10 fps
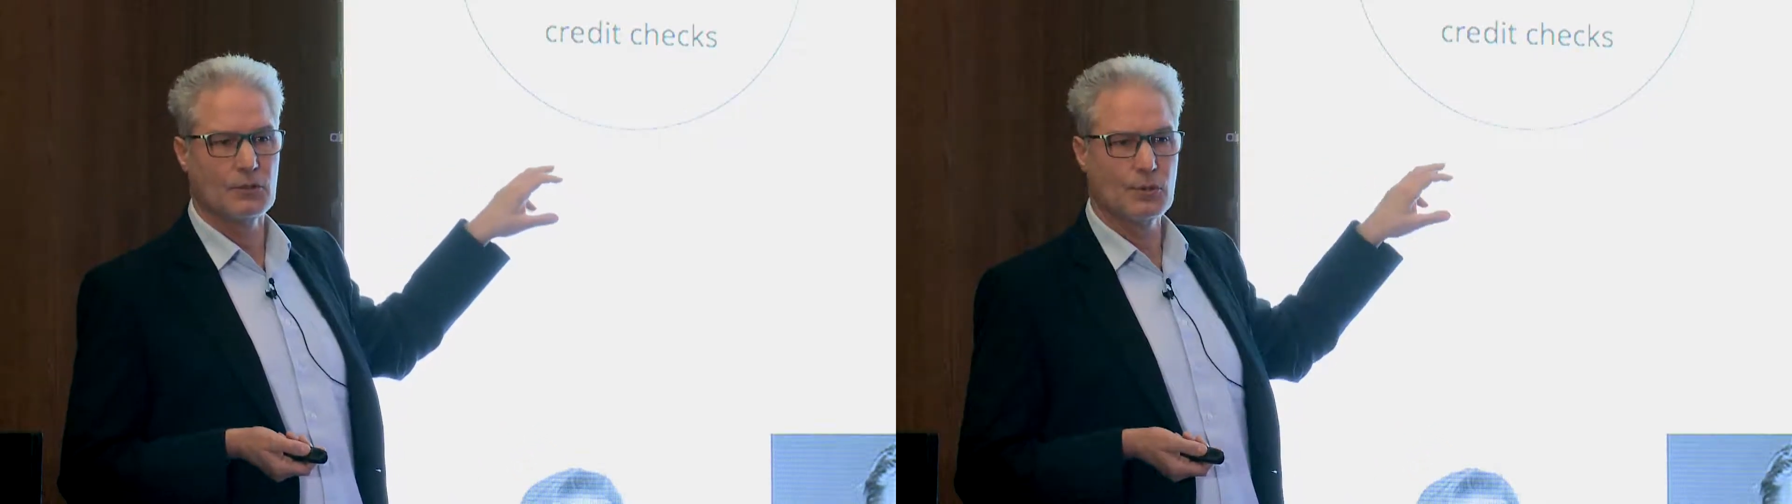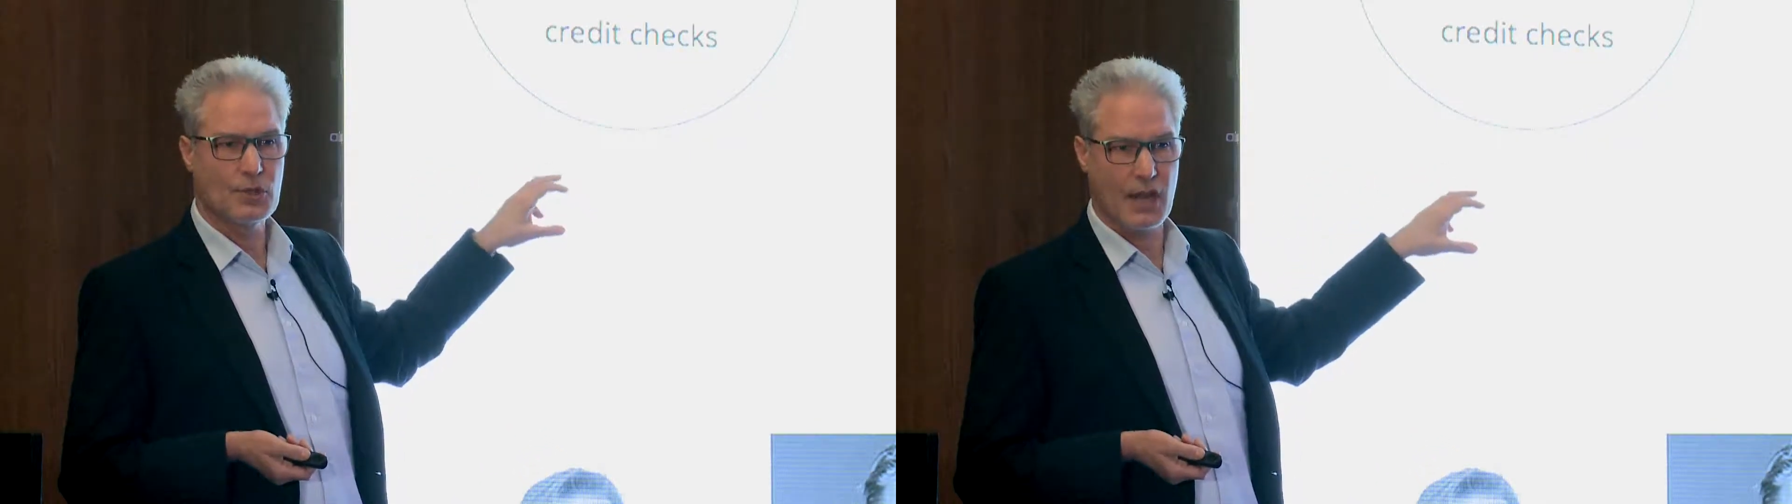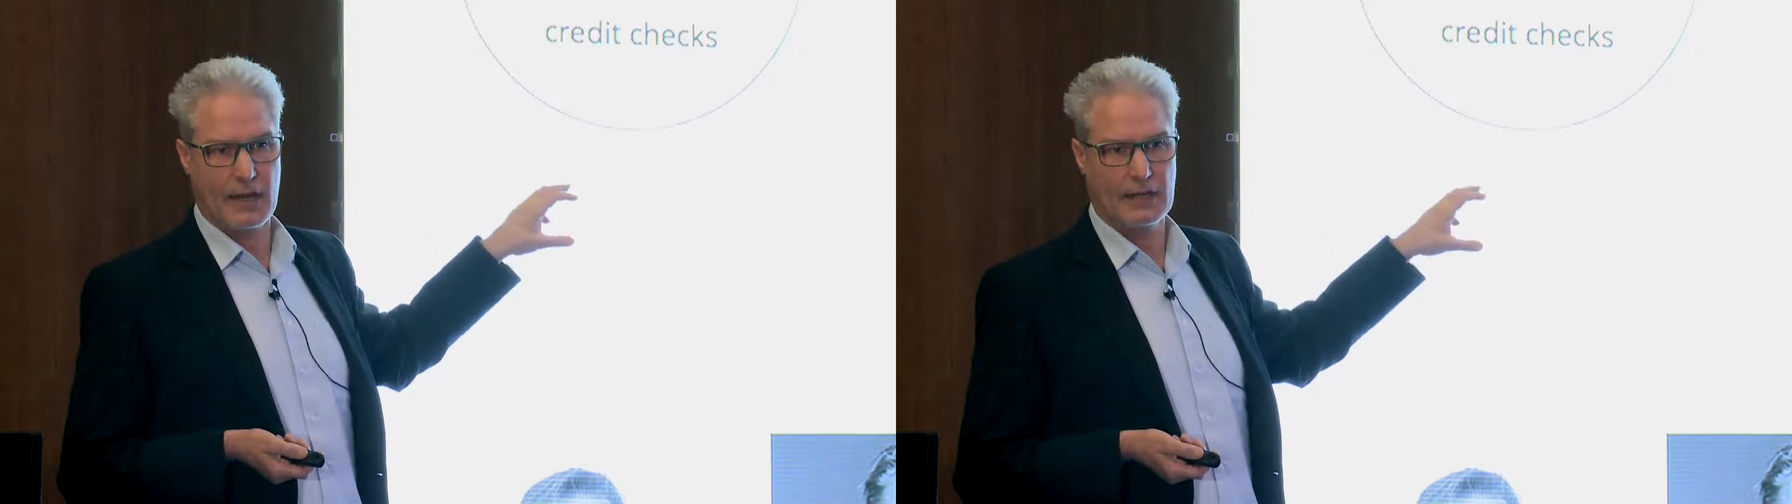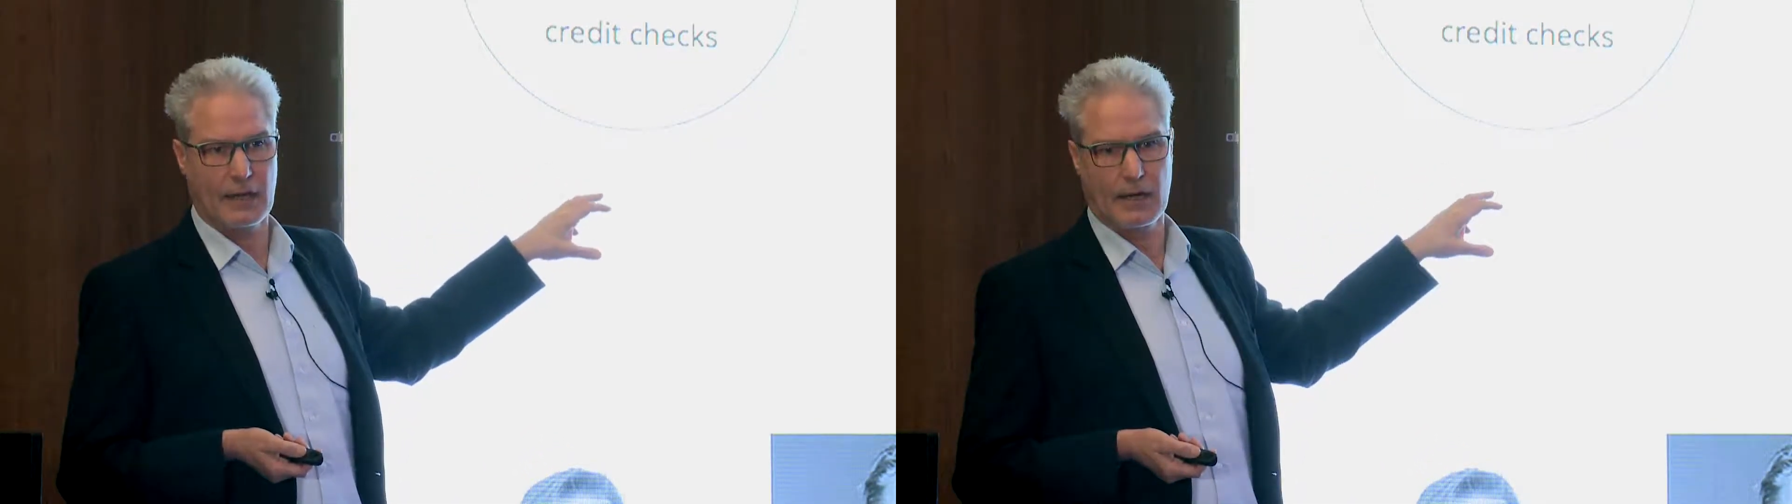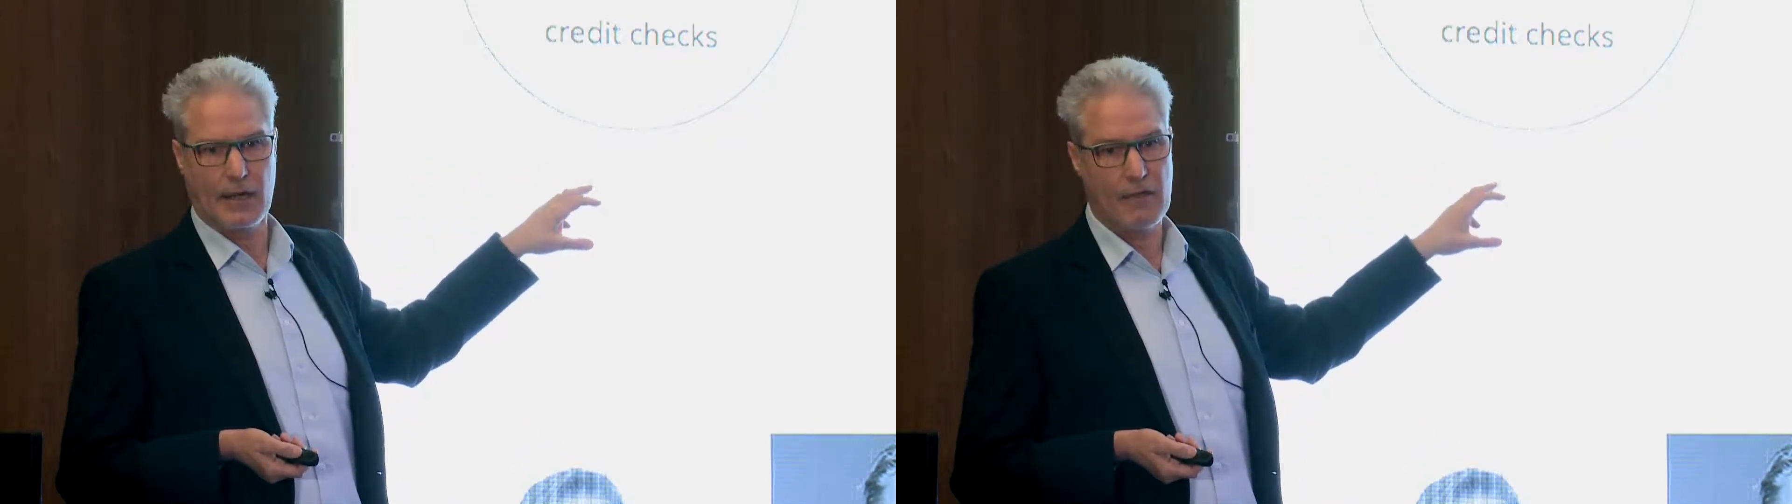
to share their